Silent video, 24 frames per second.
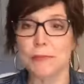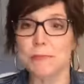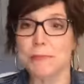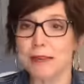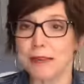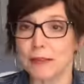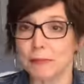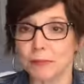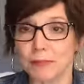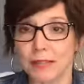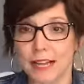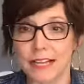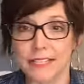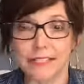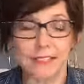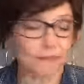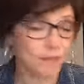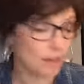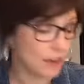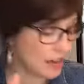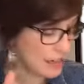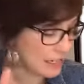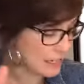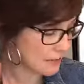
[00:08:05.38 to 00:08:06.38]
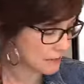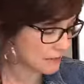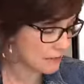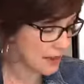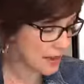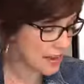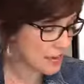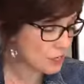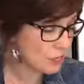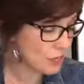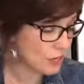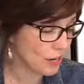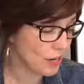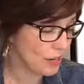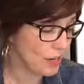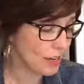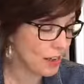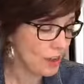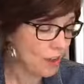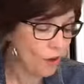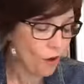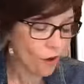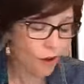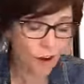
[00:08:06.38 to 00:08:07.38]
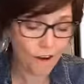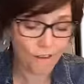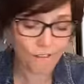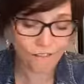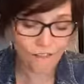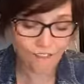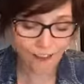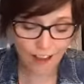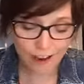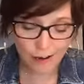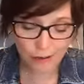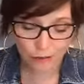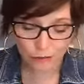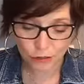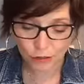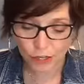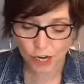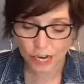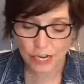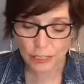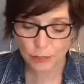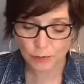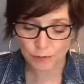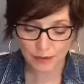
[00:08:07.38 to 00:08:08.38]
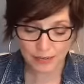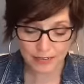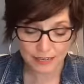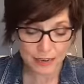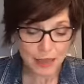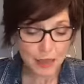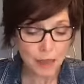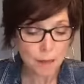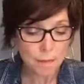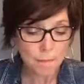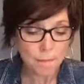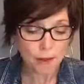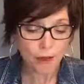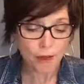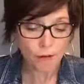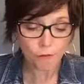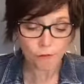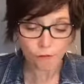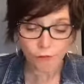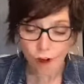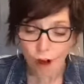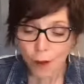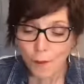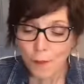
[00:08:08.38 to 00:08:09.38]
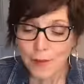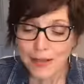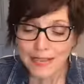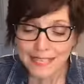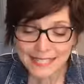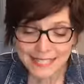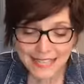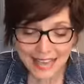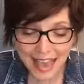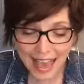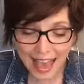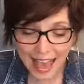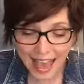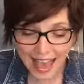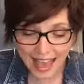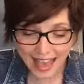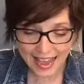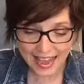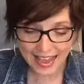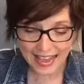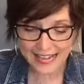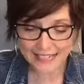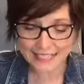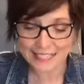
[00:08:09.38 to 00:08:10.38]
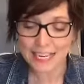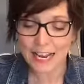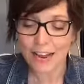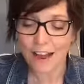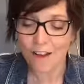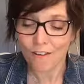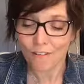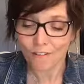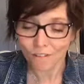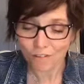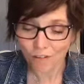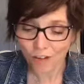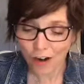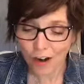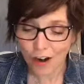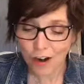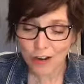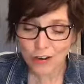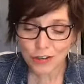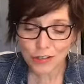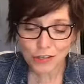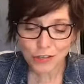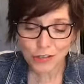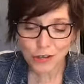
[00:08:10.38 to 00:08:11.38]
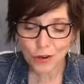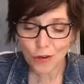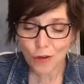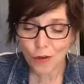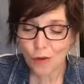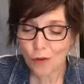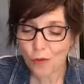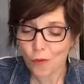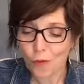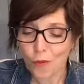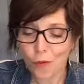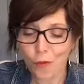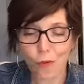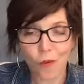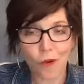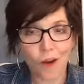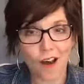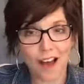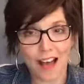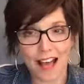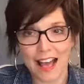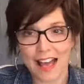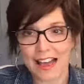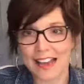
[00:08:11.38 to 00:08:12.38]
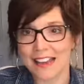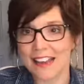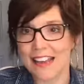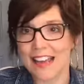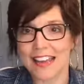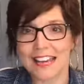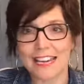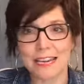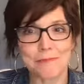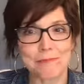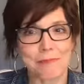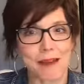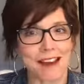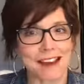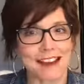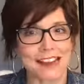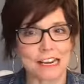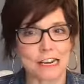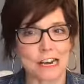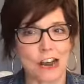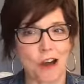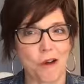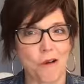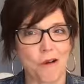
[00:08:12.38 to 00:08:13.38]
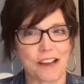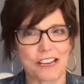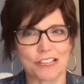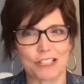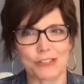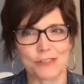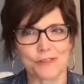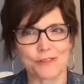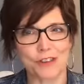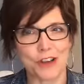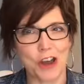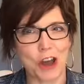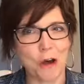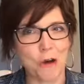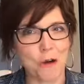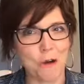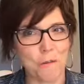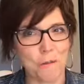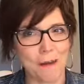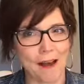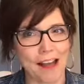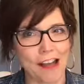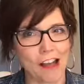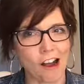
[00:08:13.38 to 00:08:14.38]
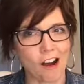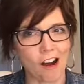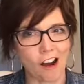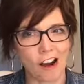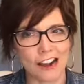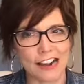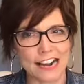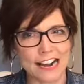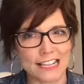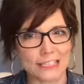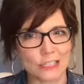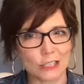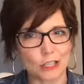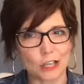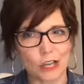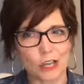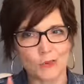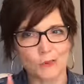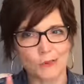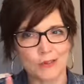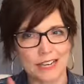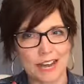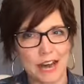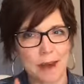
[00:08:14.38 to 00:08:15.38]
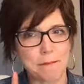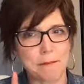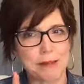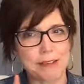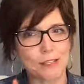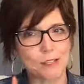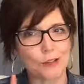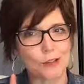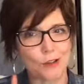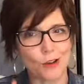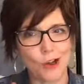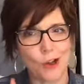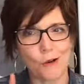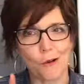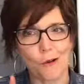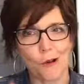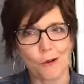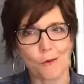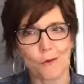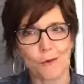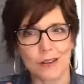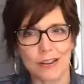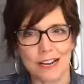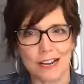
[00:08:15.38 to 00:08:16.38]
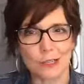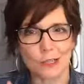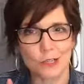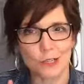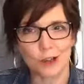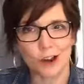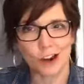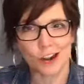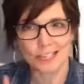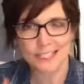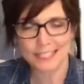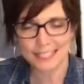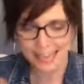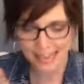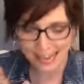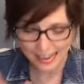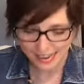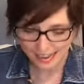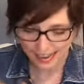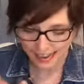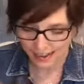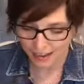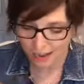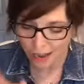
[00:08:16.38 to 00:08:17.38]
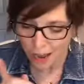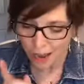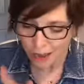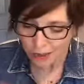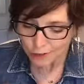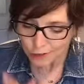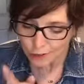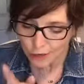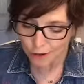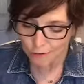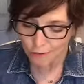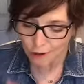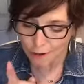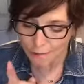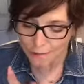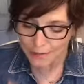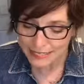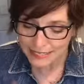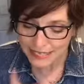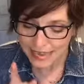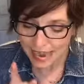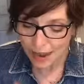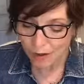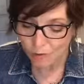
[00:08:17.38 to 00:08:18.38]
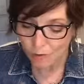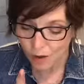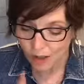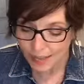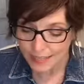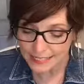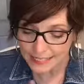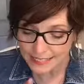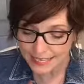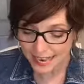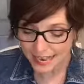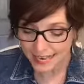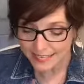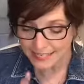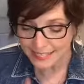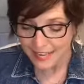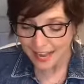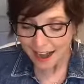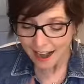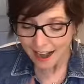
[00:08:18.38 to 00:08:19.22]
be a place of condemnation or a final judgment. But Romans eight, verse one, anybody know it? Do you know it by heart? It's a good one. I bet you know it when I start saying it. So Romans eight one says,